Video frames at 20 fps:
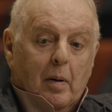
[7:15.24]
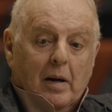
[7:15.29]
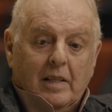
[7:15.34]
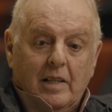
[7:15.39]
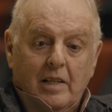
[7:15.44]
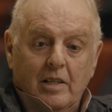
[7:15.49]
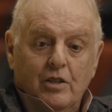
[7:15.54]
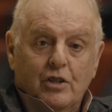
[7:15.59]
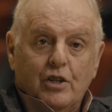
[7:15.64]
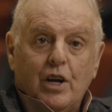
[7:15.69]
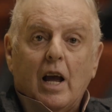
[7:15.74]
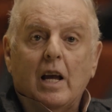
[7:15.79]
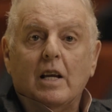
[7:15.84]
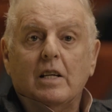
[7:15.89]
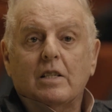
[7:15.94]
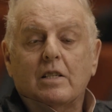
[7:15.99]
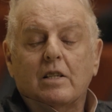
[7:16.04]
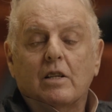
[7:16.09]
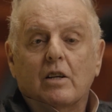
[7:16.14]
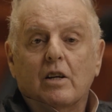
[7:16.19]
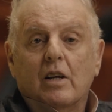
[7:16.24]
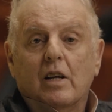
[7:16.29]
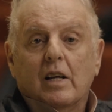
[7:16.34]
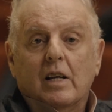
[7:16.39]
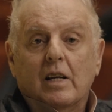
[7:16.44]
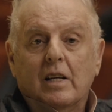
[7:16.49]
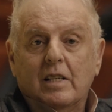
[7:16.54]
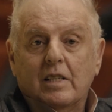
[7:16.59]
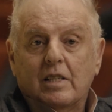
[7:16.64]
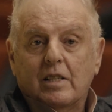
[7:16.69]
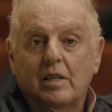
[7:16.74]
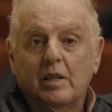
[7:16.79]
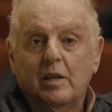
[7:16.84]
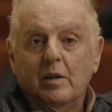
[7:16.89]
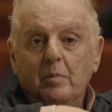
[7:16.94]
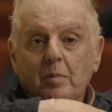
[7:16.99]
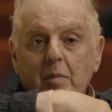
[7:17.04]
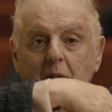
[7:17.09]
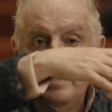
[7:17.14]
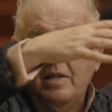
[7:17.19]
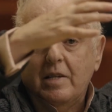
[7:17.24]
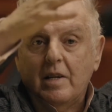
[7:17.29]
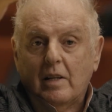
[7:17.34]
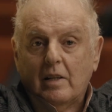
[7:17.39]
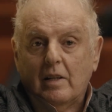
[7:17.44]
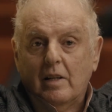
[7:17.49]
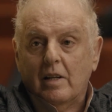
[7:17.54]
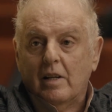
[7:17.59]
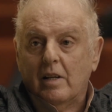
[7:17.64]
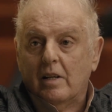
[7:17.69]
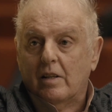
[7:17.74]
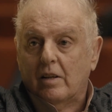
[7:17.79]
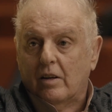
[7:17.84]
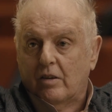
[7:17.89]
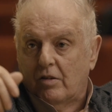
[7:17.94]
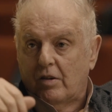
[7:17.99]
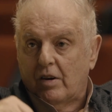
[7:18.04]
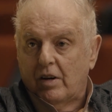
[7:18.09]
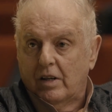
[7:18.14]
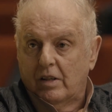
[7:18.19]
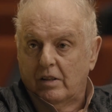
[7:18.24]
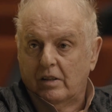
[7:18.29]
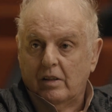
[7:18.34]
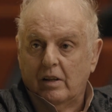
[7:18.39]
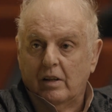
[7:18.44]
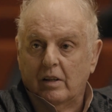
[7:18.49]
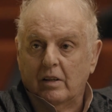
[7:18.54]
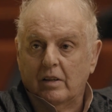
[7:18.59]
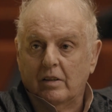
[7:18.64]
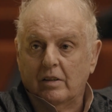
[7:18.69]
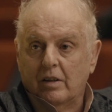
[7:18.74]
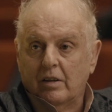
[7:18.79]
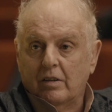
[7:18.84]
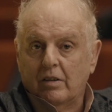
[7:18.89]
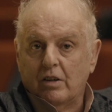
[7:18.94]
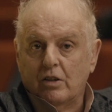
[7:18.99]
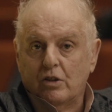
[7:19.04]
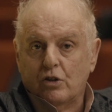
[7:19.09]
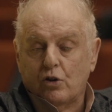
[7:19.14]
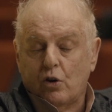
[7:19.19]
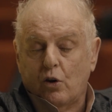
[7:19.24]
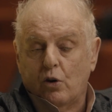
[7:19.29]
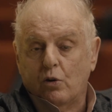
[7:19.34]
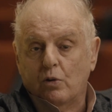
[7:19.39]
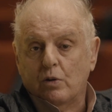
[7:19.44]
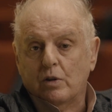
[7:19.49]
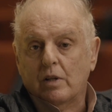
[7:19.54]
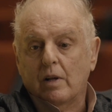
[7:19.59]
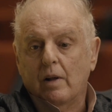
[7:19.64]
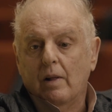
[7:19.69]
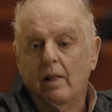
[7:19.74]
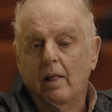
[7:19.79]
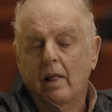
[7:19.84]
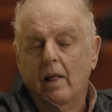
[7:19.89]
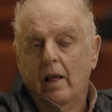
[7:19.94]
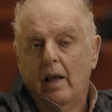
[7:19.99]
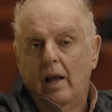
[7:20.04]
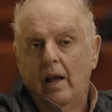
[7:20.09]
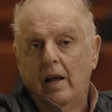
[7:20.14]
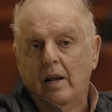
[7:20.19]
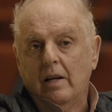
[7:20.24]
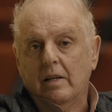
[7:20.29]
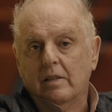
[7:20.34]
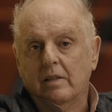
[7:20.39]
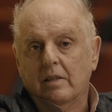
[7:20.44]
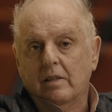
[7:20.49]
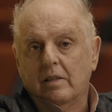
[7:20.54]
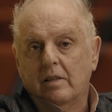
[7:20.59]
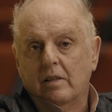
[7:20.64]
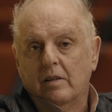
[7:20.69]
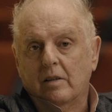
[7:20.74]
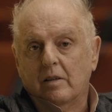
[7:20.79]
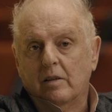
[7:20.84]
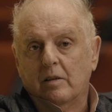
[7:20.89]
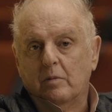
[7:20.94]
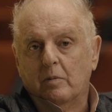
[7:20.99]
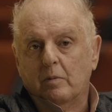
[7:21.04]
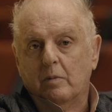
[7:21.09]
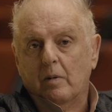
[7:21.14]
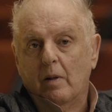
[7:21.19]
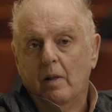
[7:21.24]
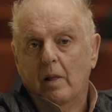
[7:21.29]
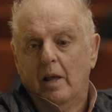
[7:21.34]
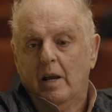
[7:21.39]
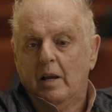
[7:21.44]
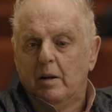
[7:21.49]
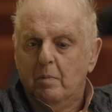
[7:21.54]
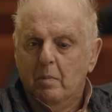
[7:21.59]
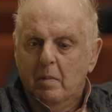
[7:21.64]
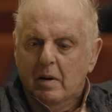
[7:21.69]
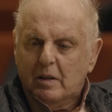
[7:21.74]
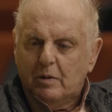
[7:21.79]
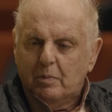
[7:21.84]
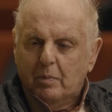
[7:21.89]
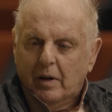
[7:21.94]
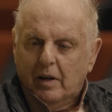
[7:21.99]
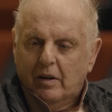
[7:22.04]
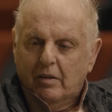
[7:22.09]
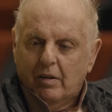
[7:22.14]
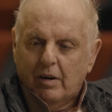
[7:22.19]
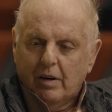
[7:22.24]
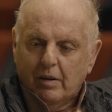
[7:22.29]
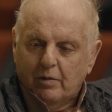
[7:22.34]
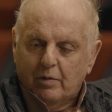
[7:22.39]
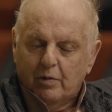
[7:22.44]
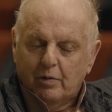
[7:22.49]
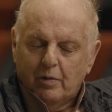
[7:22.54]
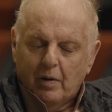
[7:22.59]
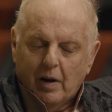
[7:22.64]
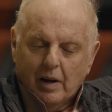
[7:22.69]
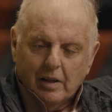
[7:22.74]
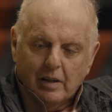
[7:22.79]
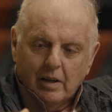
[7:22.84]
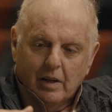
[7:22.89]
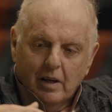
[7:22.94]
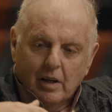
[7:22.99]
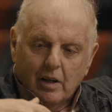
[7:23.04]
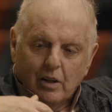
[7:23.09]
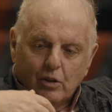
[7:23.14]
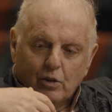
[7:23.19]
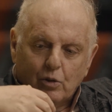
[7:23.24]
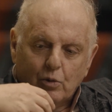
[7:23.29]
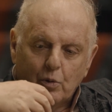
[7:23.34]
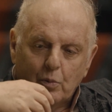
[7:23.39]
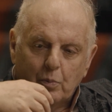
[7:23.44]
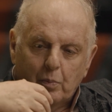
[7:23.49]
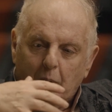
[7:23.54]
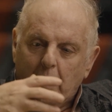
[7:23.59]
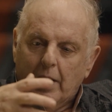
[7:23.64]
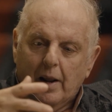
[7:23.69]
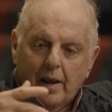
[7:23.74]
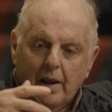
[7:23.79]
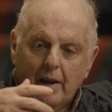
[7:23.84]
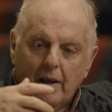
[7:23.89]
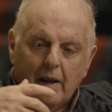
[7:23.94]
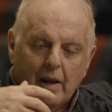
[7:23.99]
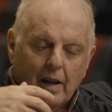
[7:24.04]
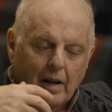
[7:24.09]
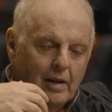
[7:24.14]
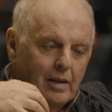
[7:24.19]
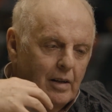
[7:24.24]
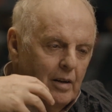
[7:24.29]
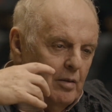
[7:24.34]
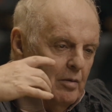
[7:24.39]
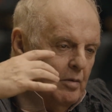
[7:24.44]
But in jazz, it's immediately the great, uh, the great soloist. And uh, it must be great fun to play and